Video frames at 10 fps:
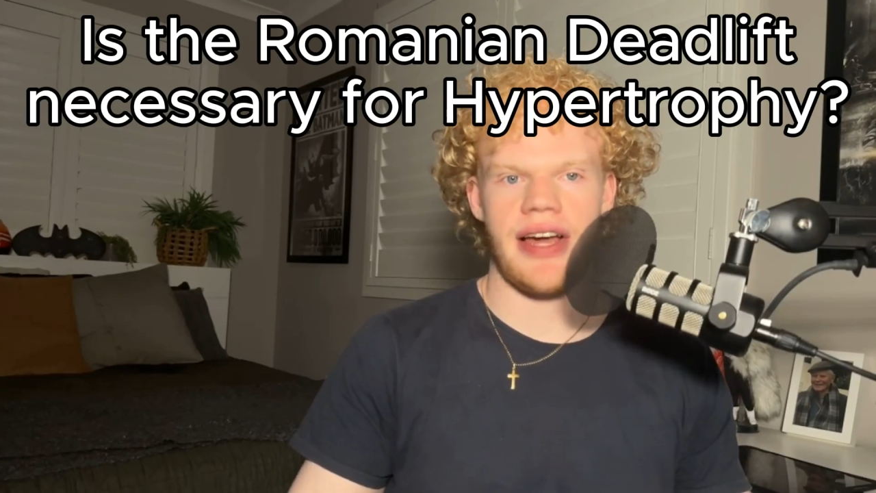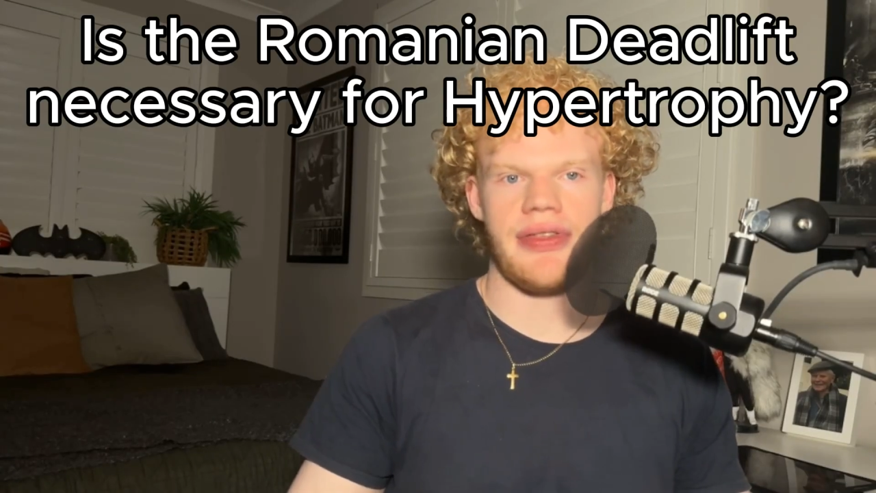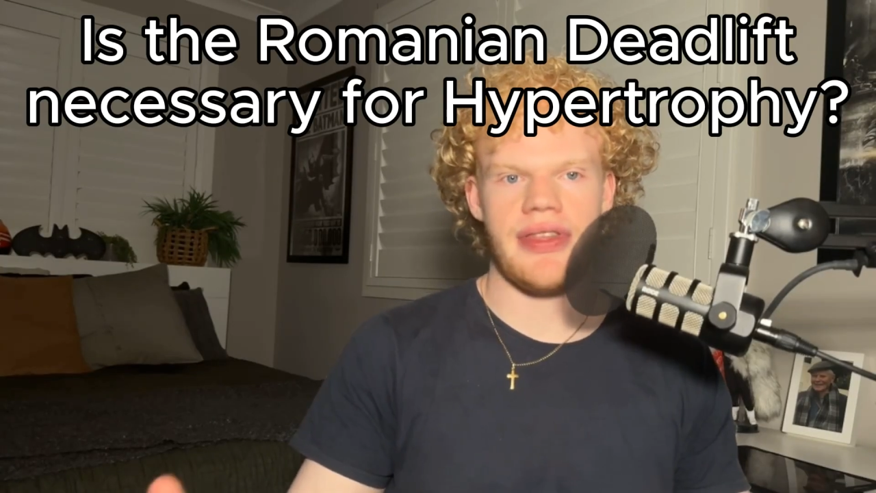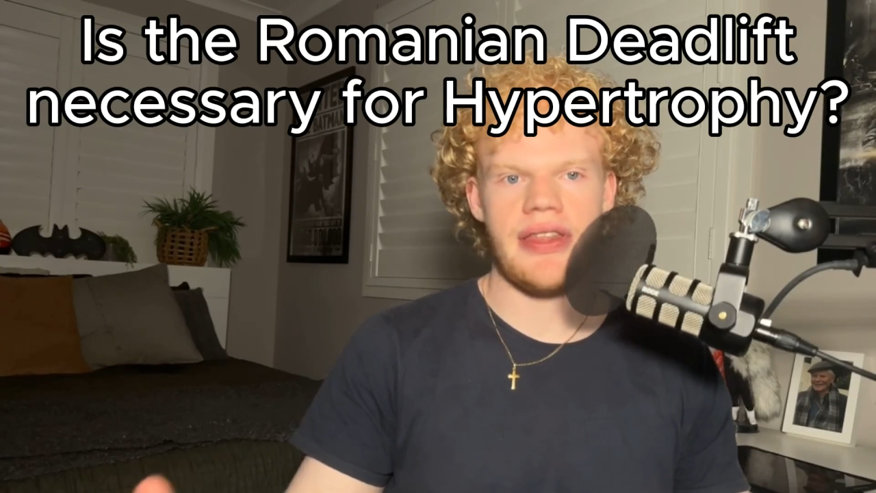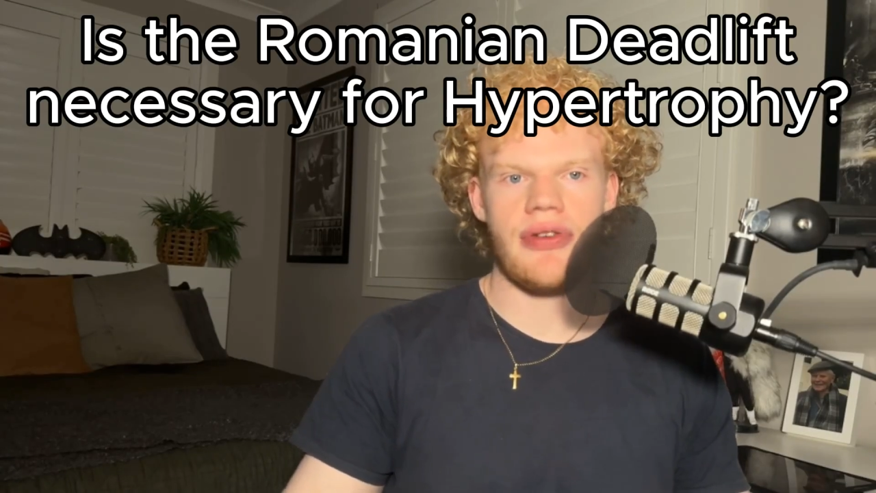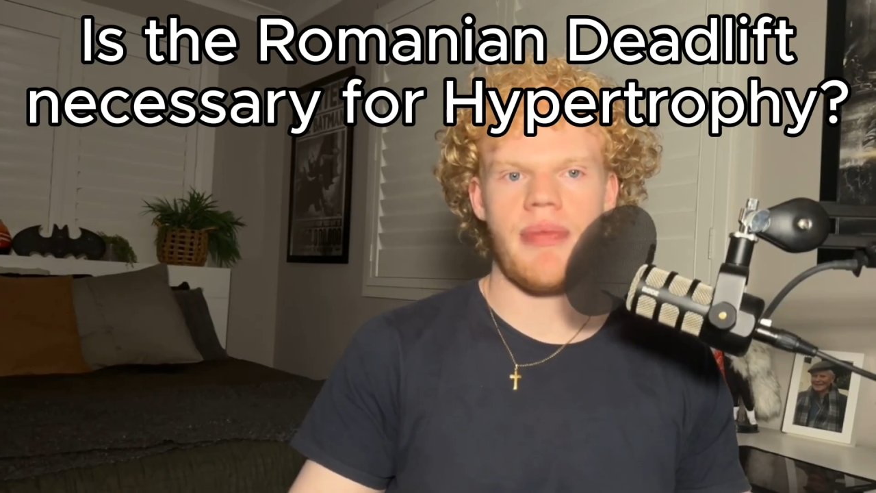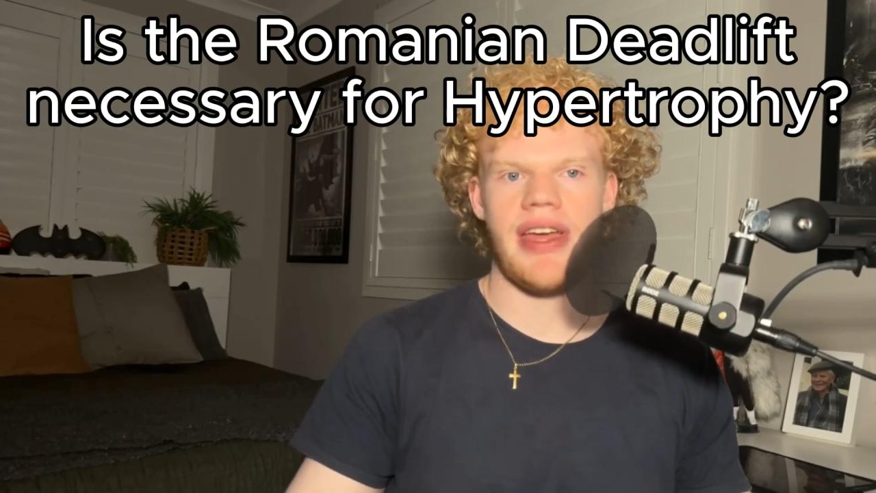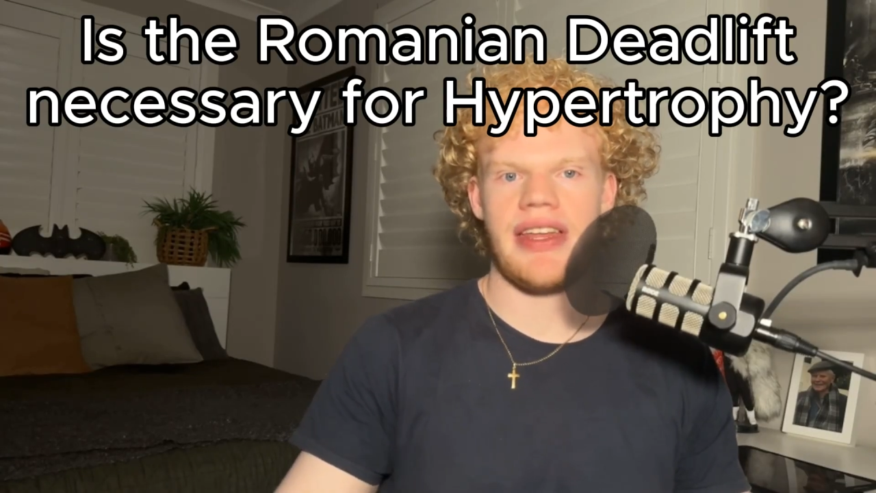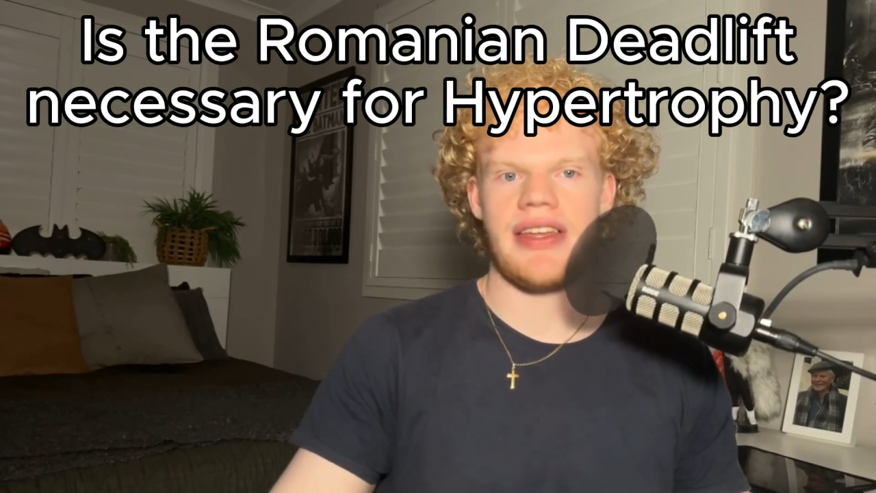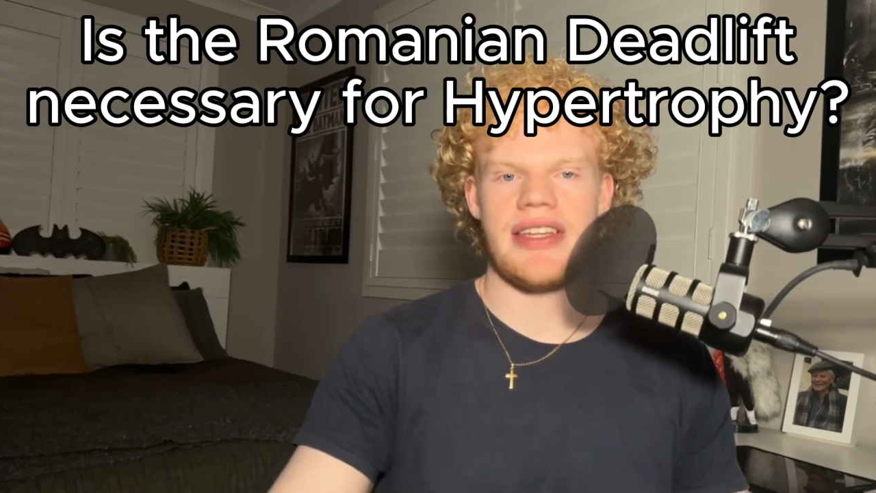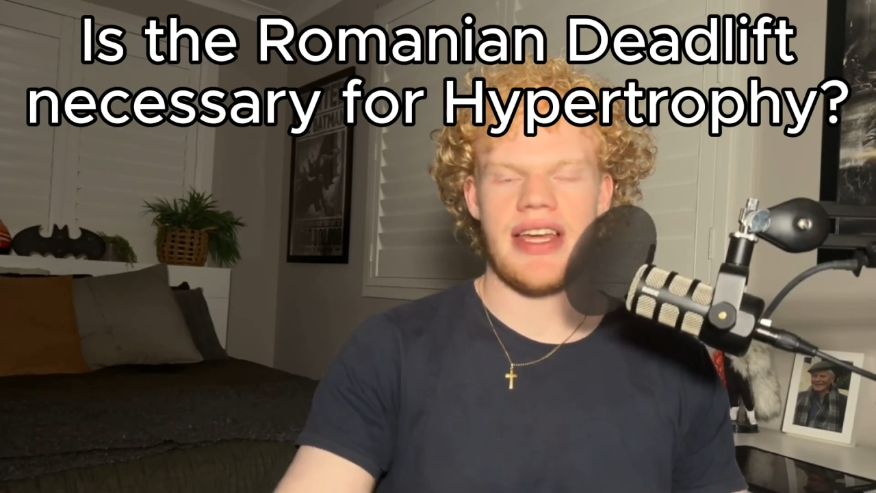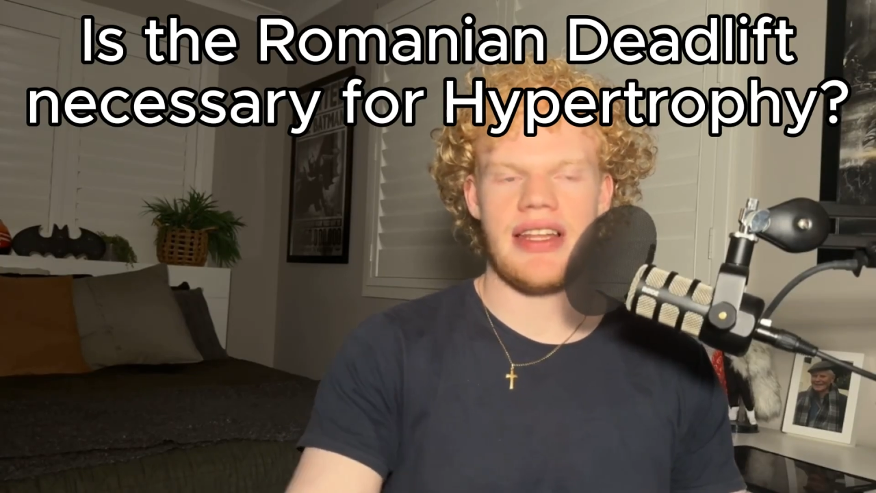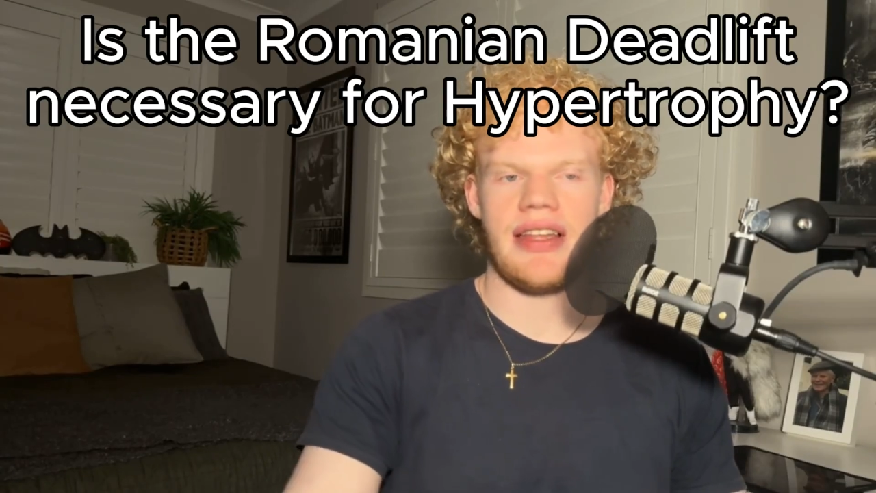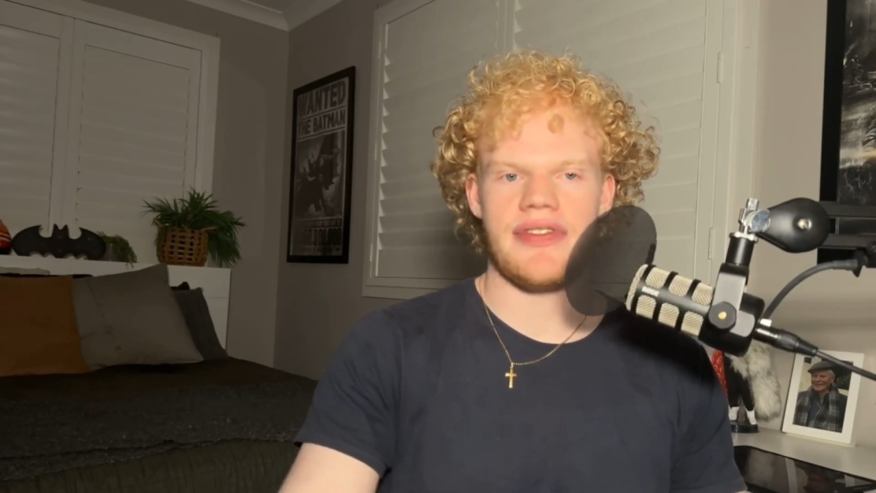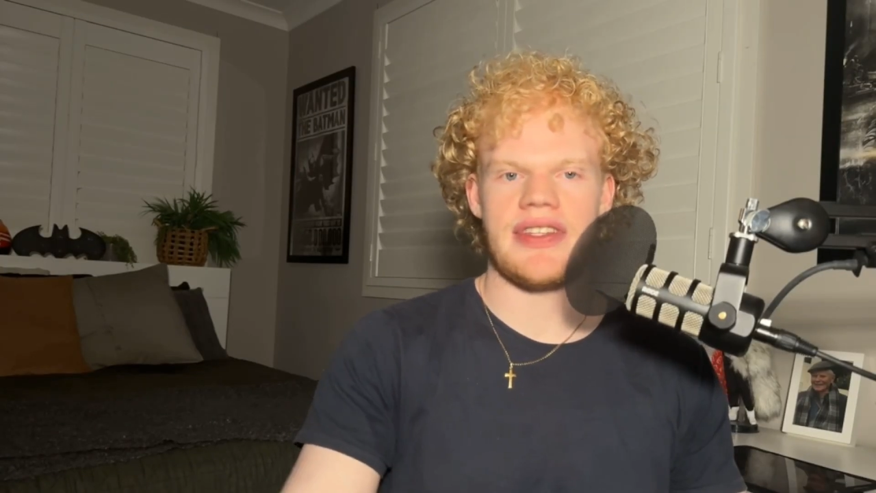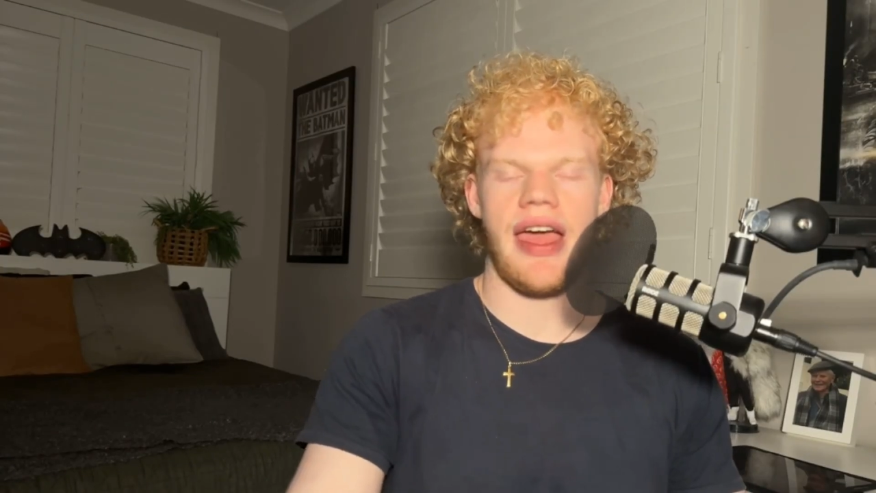I think the Romanian deadlift is